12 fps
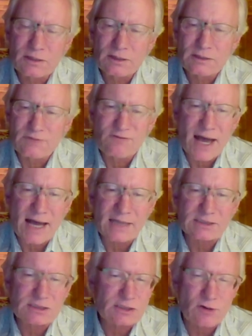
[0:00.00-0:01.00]
the
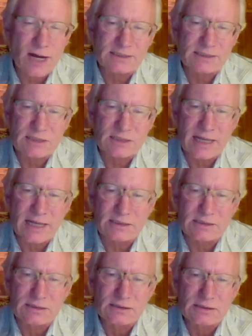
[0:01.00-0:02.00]
vast grassland
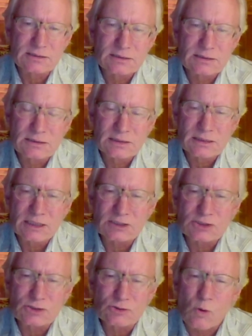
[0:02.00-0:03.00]

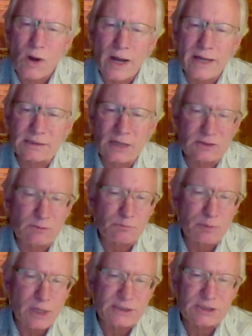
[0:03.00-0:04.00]
into quiet
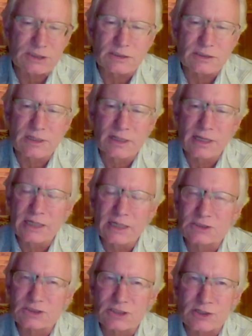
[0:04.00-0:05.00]
contemplation and
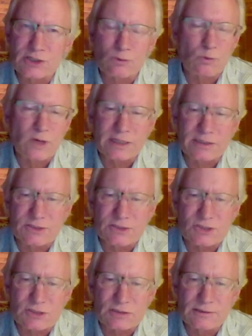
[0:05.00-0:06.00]
sear winds.